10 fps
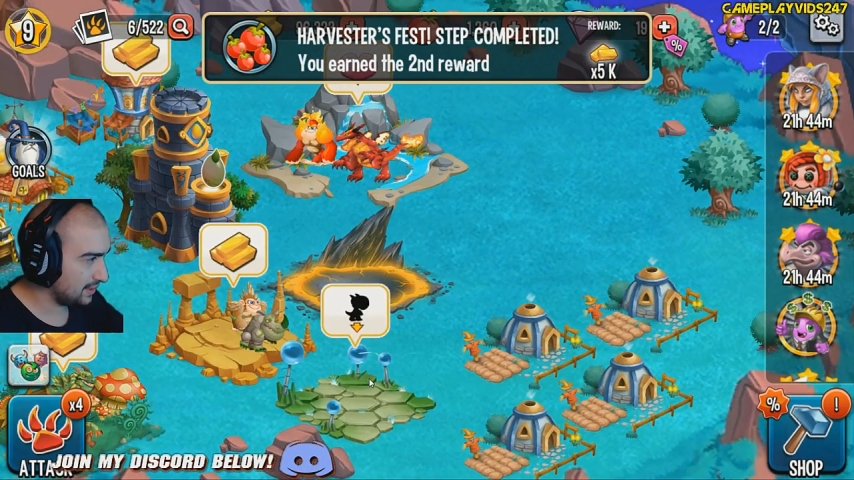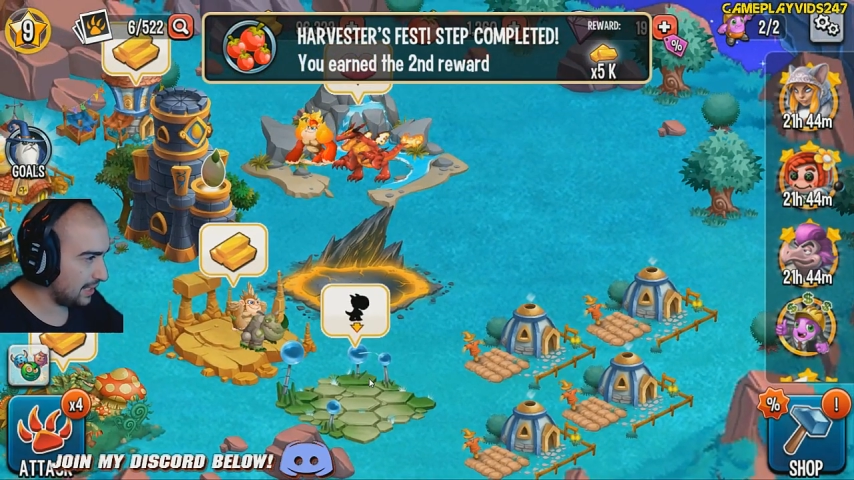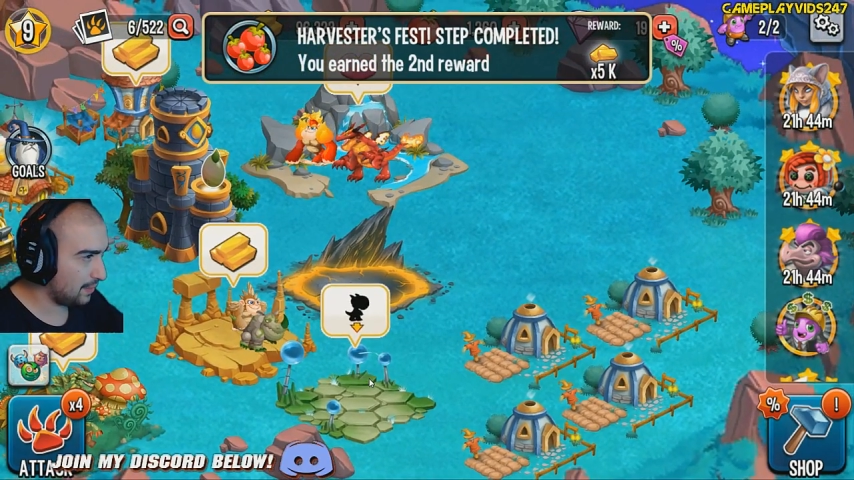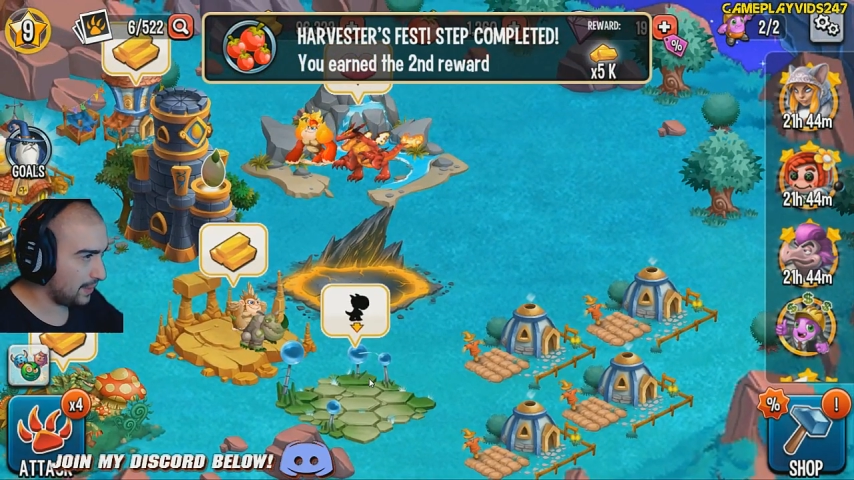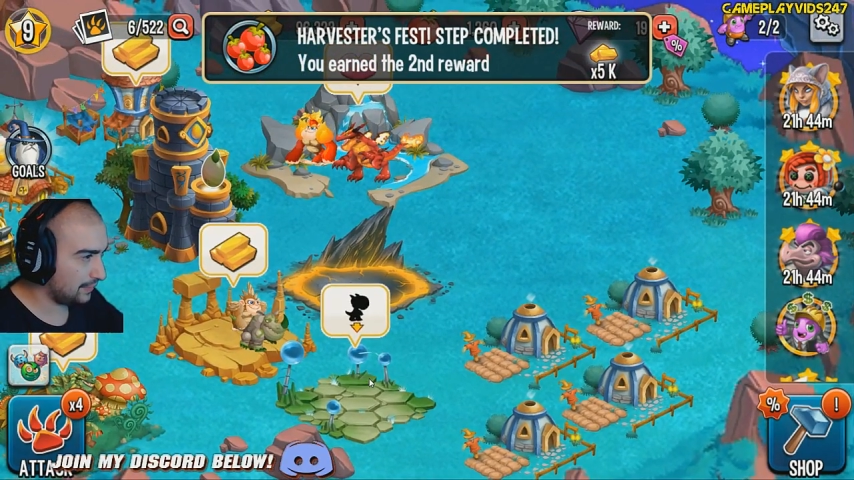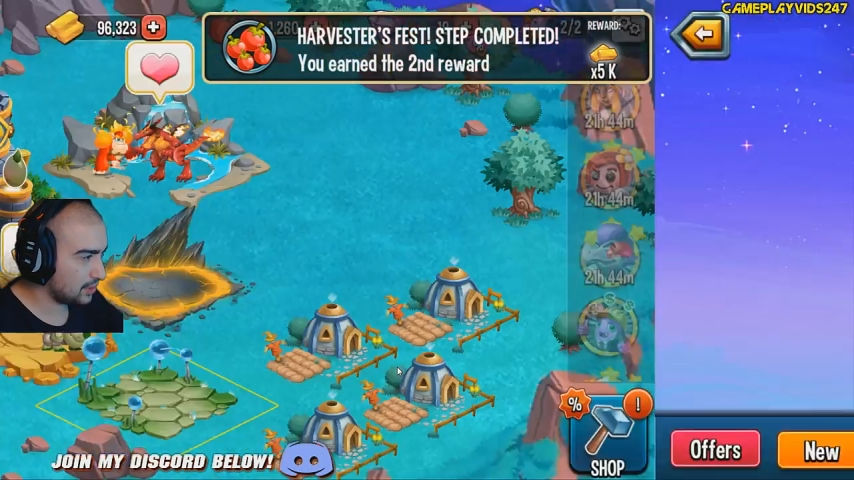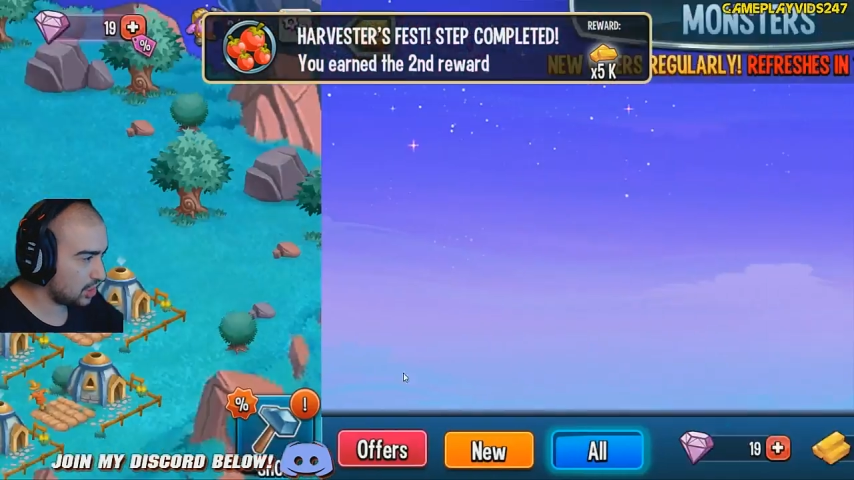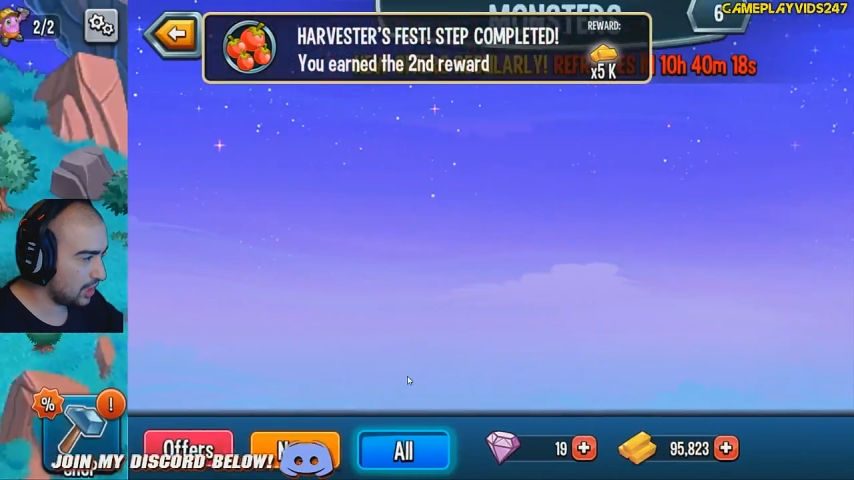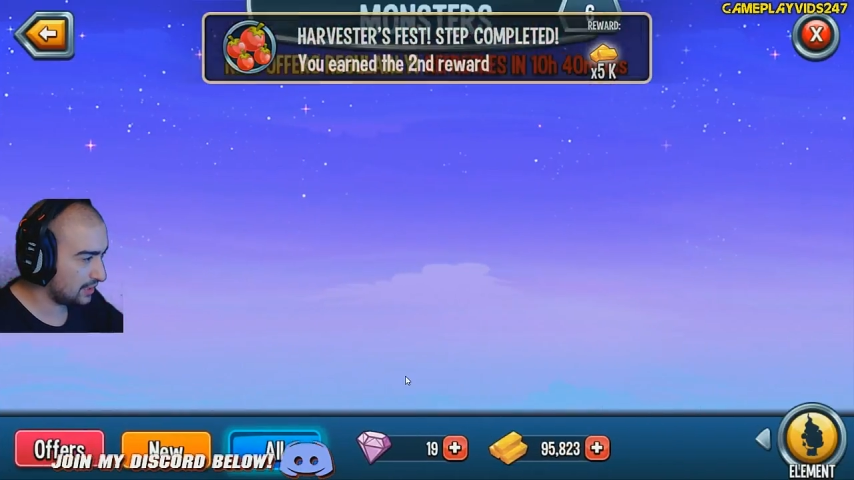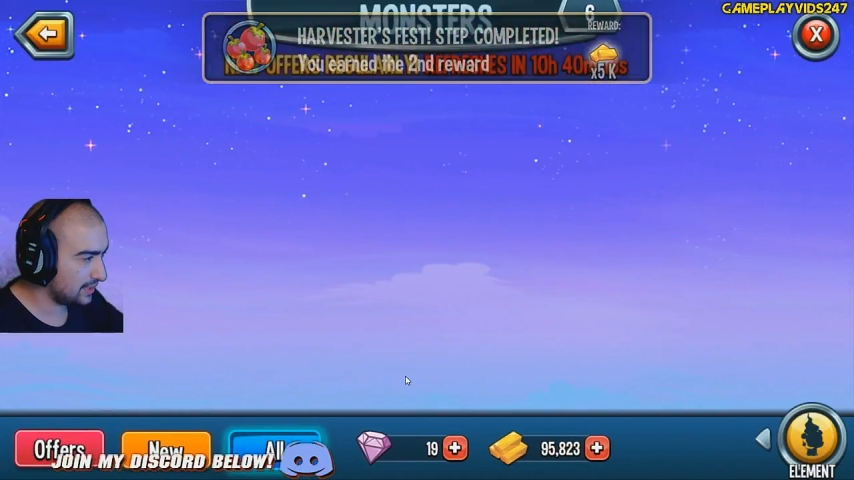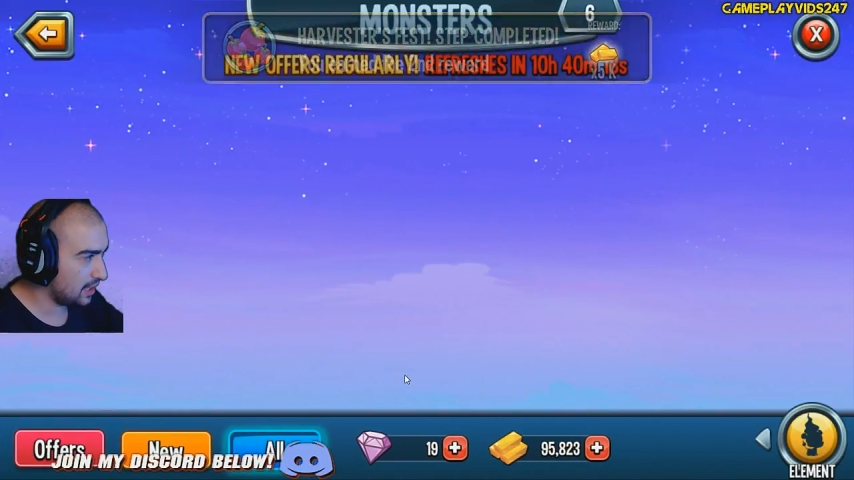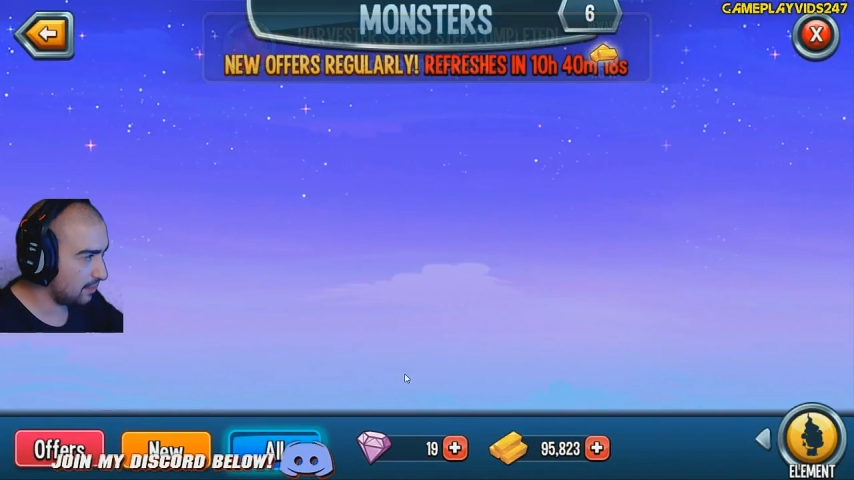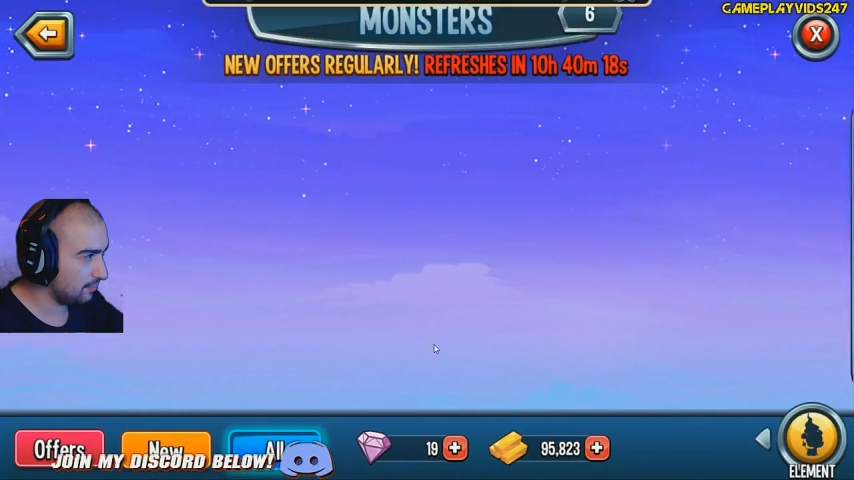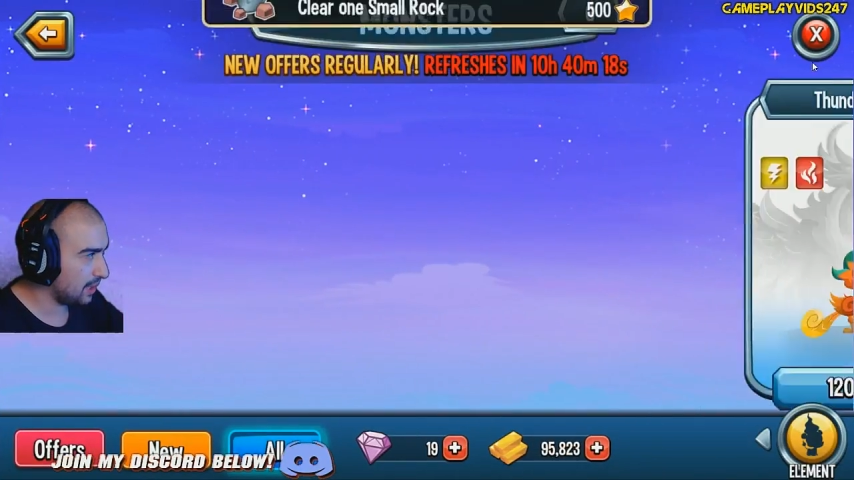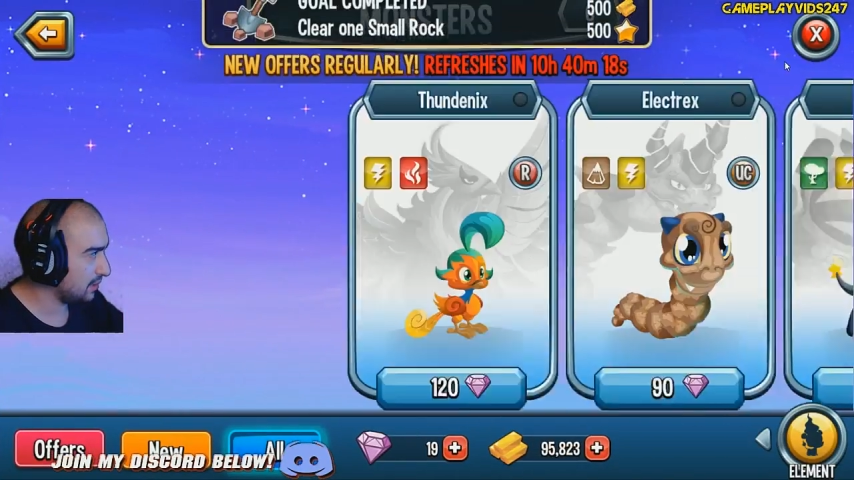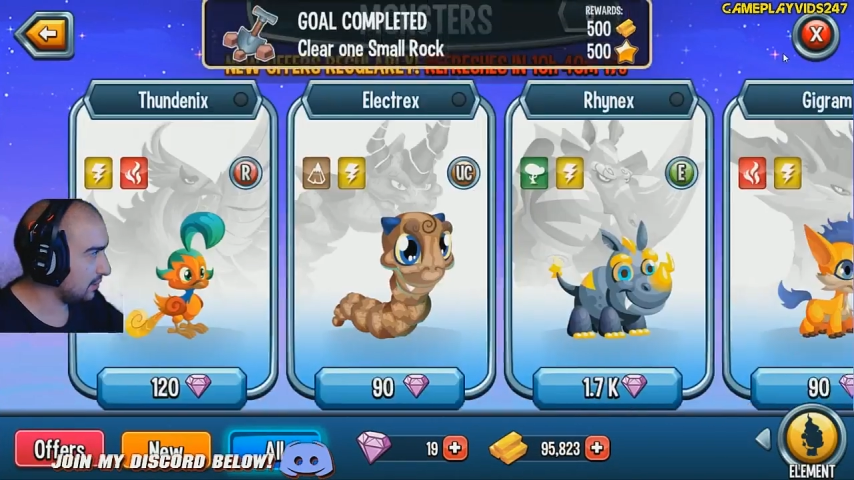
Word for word: Now, we have to chuck down a,